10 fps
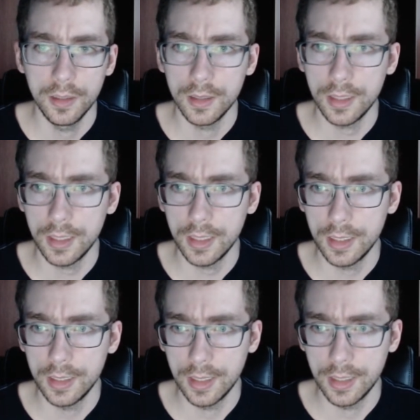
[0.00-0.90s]

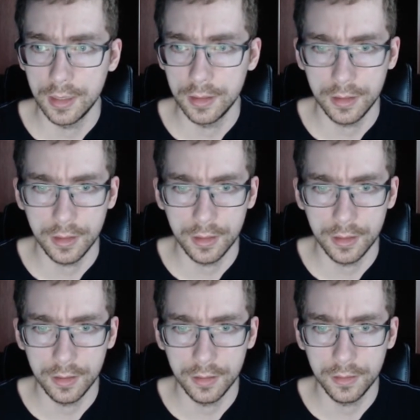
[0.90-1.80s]
La-di-da-di-da.
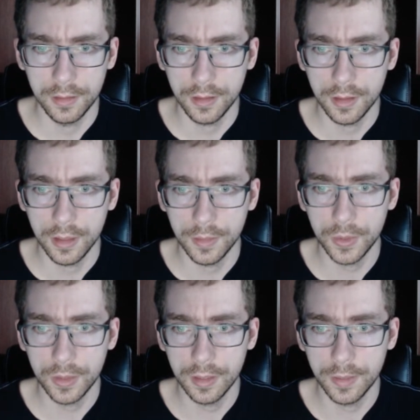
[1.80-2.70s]
I'm
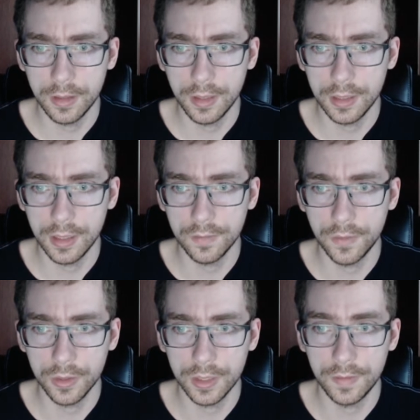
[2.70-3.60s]
going to come at this like
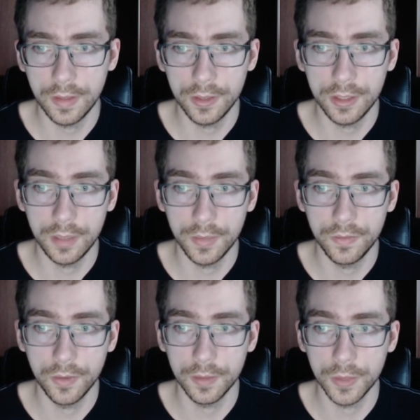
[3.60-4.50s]
folks I've never seen
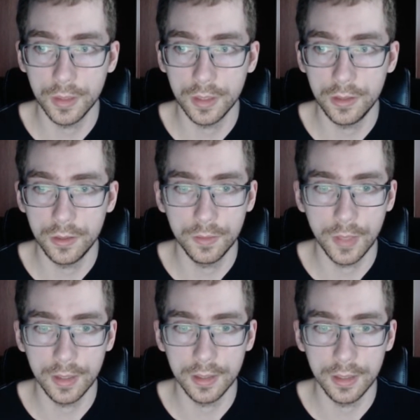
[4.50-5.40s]
before. I'm going to use
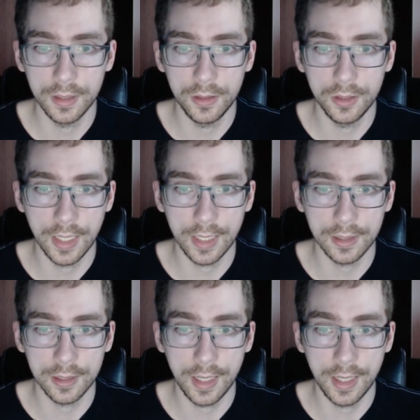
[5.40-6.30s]
policy and use
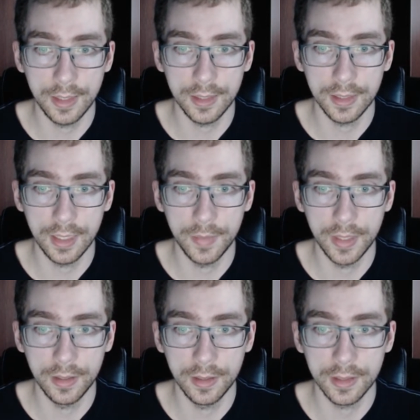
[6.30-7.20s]
tactics to end this nightmare
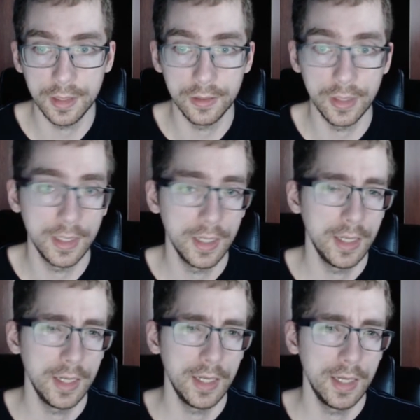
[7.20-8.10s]
in our country.
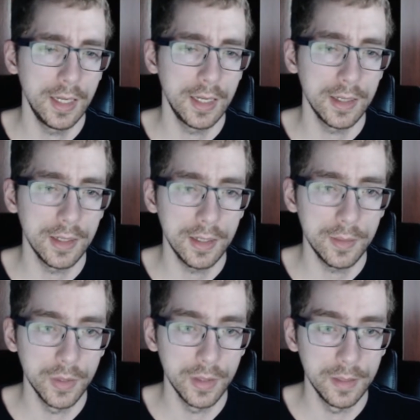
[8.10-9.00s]
Oh
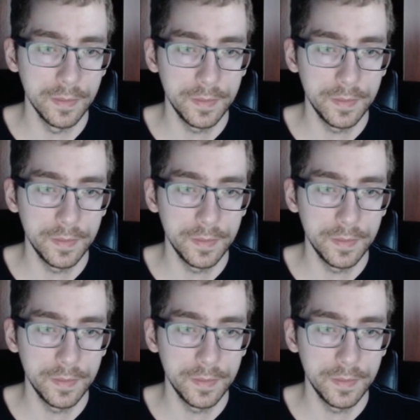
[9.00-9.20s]
boy.